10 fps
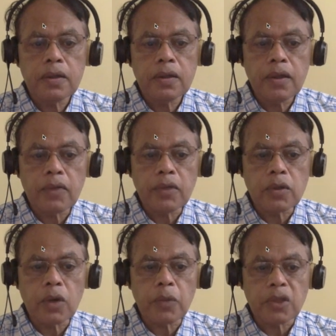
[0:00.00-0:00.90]
we
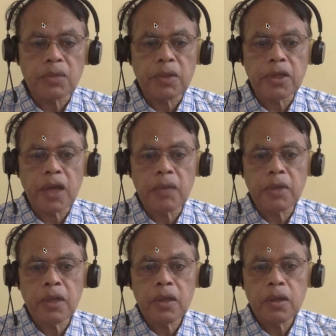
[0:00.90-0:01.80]
thought possibly it can
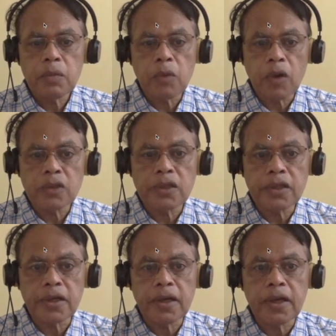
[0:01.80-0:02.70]
be polycystic
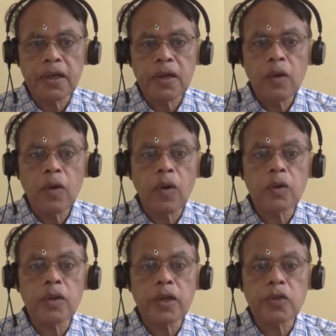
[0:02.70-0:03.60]
kidney,
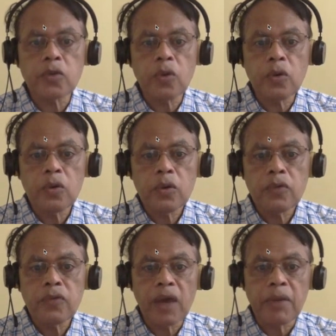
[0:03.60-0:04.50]
although there is no
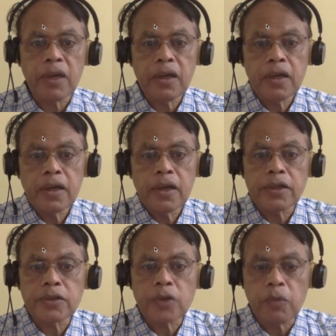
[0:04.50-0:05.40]
family
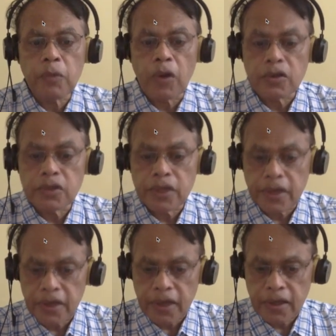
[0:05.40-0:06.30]
history of polycystic
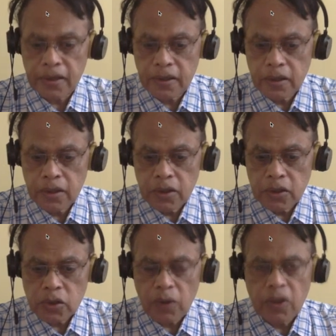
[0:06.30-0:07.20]
kidney. So, how does